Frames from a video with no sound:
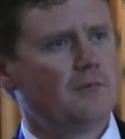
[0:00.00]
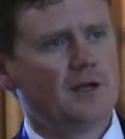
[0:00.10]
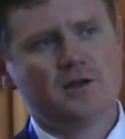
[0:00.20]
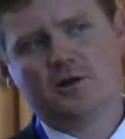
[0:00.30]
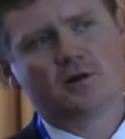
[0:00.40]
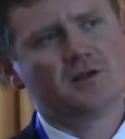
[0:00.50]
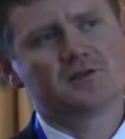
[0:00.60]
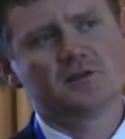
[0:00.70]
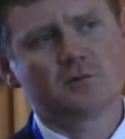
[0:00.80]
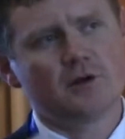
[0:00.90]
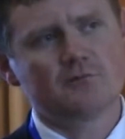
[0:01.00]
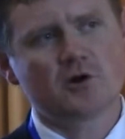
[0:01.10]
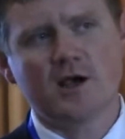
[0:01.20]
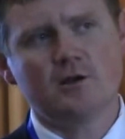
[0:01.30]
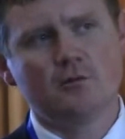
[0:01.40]
But in your instance, when I'm
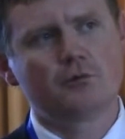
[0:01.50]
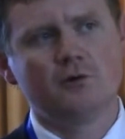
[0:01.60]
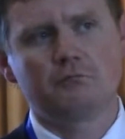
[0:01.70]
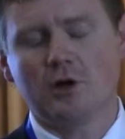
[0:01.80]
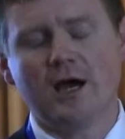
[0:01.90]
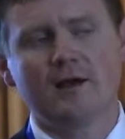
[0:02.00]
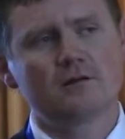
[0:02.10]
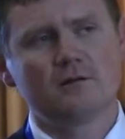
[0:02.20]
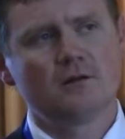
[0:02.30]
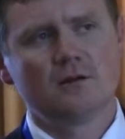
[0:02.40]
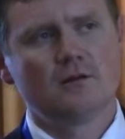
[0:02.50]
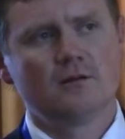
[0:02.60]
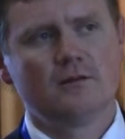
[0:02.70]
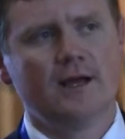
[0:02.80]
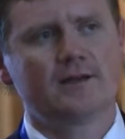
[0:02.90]
trying to improve product,
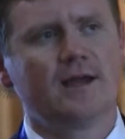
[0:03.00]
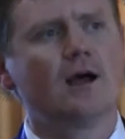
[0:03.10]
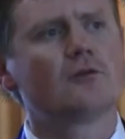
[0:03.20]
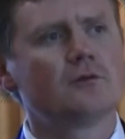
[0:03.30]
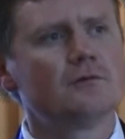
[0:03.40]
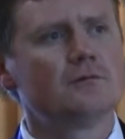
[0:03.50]
that counts.